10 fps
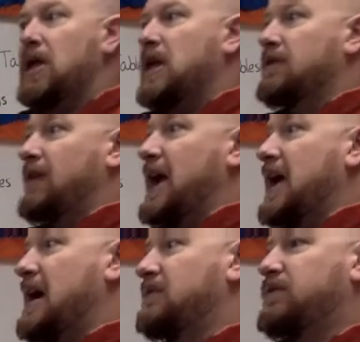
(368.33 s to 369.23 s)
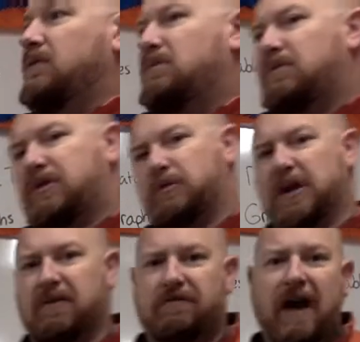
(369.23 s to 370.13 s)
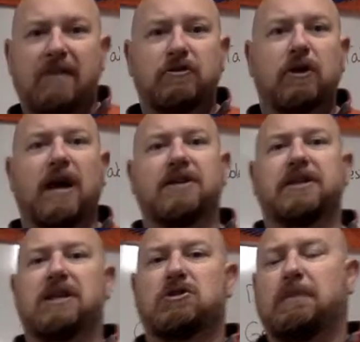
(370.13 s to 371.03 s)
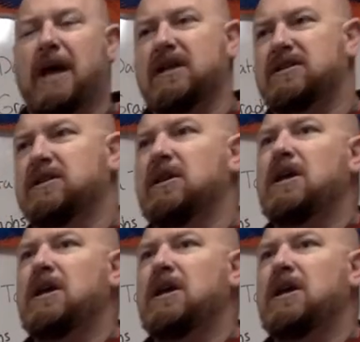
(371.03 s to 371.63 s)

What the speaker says: If I have 3 to 5 trials at each mass,